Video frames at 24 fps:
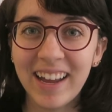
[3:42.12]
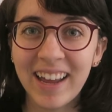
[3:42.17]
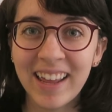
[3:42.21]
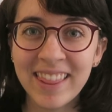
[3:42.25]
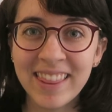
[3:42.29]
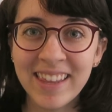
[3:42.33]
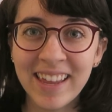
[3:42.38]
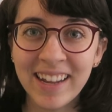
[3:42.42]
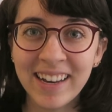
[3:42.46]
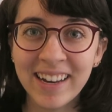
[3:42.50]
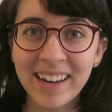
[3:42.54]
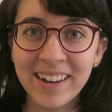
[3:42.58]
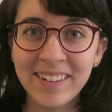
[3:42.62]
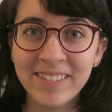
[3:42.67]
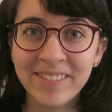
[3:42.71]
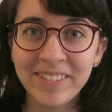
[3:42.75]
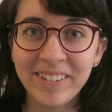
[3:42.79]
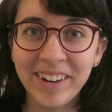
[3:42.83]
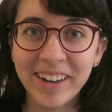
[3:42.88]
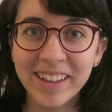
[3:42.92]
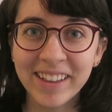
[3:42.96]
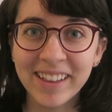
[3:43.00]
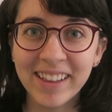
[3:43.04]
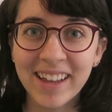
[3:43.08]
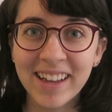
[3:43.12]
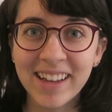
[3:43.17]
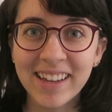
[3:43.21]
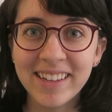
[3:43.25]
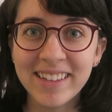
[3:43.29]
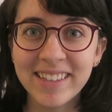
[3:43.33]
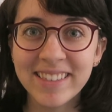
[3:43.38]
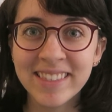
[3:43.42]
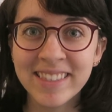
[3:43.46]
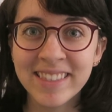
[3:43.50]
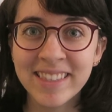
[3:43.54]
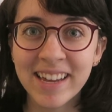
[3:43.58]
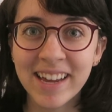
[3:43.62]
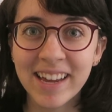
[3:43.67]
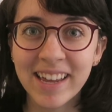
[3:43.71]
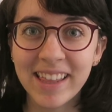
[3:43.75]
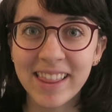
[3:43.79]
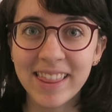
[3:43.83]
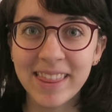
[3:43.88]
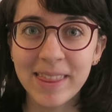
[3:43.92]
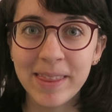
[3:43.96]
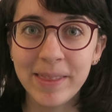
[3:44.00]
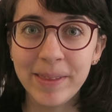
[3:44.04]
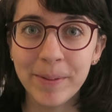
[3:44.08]
and then I realized
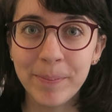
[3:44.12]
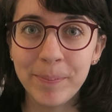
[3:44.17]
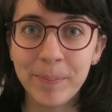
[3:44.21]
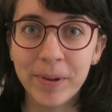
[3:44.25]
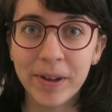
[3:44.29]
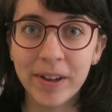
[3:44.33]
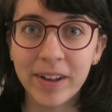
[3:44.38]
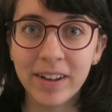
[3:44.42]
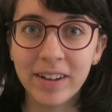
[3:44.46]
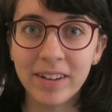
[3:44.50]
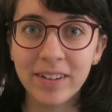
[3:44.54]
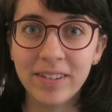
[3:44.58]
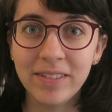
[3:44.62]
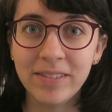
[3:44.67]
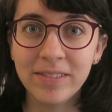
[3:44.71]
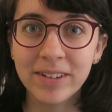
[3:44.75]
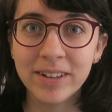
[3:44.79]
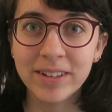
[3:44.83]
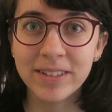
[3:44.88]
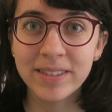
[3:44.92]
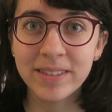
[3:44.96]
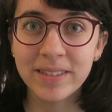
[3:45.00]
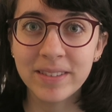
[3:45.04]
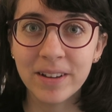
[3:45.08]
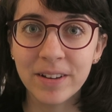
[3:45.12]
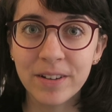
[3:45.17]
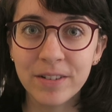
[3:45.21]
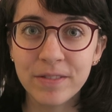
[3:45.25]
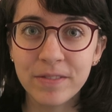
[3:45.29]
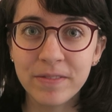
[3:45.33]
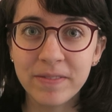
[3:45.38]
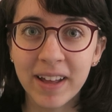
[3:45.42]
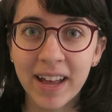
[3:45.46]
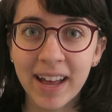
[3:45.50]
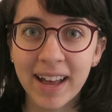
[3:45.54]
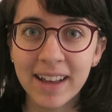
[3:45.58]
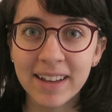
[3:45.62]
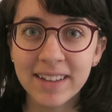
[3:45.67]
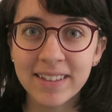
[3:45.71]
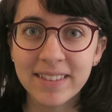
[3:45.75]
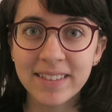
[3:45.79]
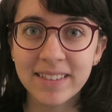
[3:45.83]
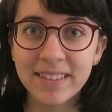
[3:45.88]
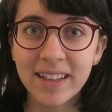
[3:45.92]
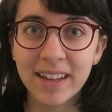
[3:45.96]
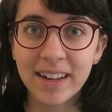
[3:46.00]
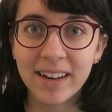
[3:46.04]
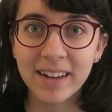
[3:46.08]
that the bug was so
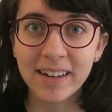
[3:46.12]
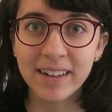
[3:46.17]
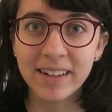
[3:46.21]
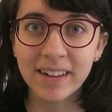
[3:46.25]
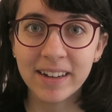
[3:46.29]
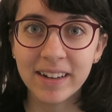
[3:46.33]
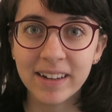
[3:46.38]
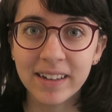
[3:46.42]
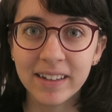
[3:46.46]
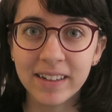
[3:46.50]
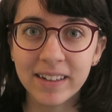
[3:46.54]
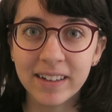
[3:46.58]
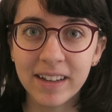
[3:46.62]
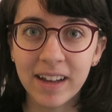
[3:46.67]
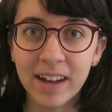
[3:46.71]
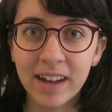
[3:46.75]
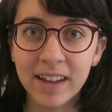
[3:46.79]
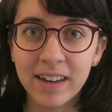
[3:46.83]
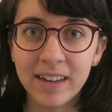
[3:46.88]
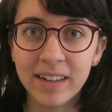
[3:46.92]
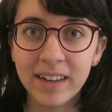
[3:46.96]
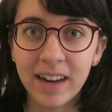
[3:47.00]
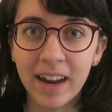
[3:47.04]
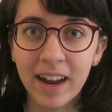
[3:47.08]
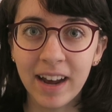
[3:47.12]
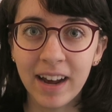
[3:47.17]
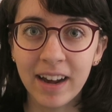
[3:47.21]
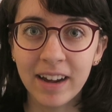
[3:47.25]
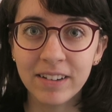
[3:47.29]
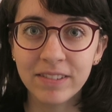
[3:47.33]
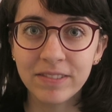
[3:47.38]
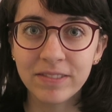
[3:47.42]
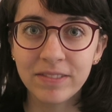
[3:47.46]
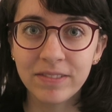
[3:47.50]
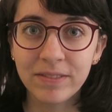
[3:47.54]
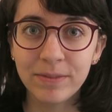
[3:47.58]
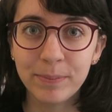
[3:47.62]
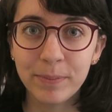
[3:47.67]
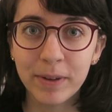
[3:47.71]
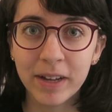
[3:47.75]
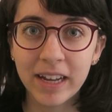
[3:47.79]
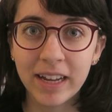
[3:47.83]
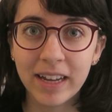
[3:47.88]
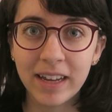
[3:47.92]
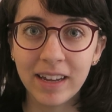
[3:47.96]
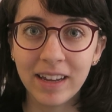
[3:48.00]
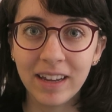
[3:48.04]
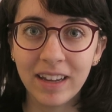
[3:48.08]
fast that it got cut in half
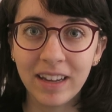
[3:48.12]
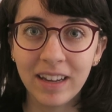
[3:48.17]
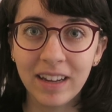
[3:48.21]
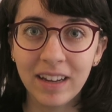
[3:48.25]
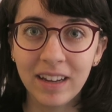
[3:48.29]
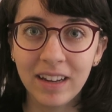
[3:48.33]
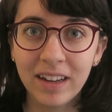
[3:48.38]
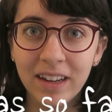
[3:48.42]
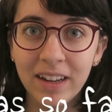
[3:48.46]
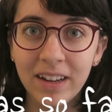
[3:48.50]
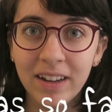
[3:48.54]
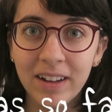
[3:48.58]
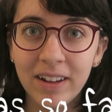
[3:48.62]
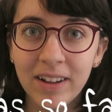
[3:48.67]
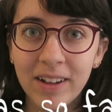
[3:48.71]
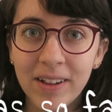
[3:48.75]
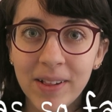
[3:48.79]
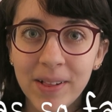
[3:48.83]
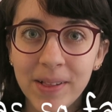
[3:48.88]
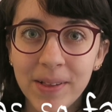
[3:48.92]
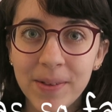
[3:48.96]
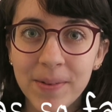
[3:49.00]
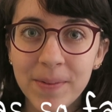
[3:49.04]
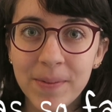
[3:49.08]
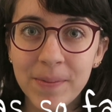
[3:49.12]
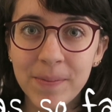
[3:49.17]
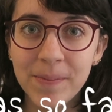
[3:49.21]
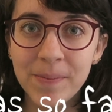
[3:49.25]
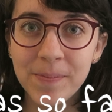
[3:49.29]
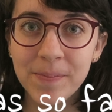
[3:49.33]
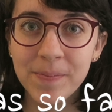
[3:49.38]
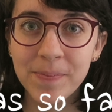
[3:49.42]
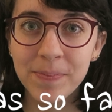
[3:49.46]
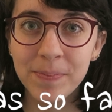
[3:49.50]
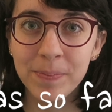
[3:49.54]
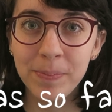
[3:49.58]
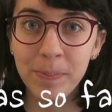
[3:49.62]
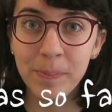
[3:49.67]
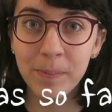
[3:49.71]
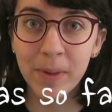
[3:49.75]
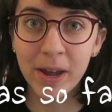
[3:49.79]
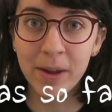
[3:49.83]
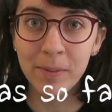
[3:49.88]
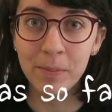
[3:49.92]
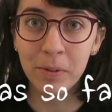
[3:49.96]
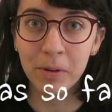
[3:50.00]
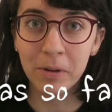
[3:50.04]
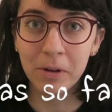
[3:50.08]
by
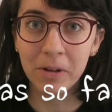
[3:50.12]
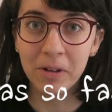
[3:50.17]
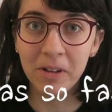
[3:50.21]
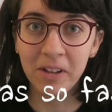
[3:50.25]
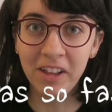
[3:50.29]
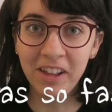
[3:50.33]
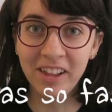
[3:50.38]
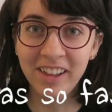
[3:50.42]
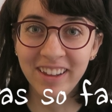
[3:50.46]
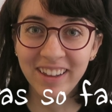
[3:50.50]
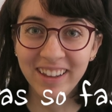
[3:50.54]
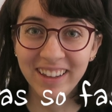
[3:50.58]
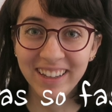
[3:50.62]
my bowl.